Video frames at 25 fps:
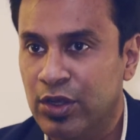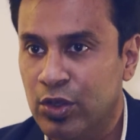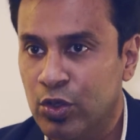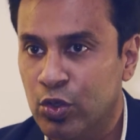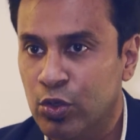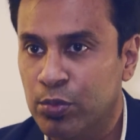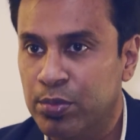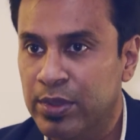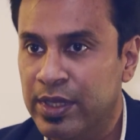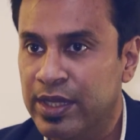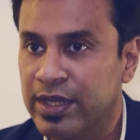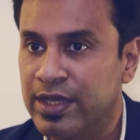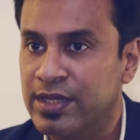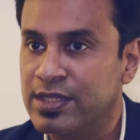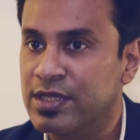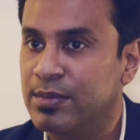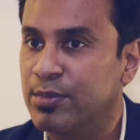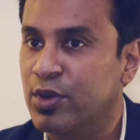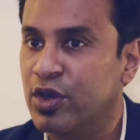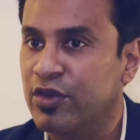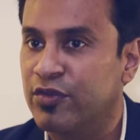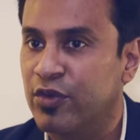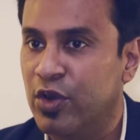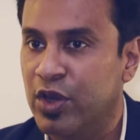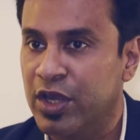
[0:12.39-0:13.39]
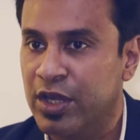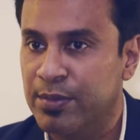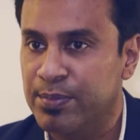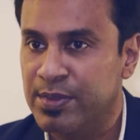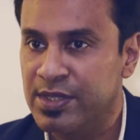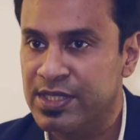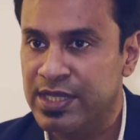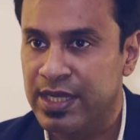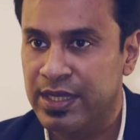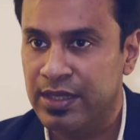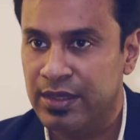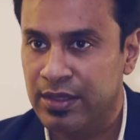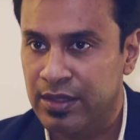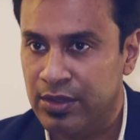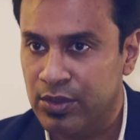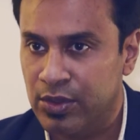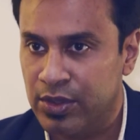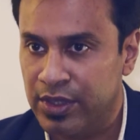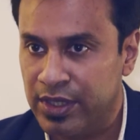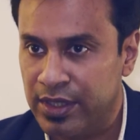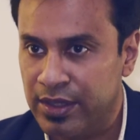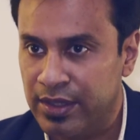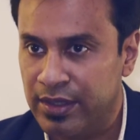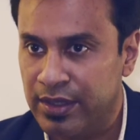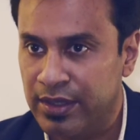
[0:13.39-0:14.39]
globally is about 40% year
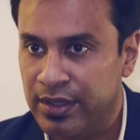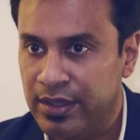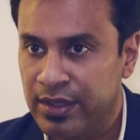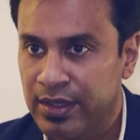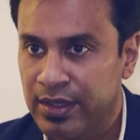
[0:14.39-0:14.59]
on year.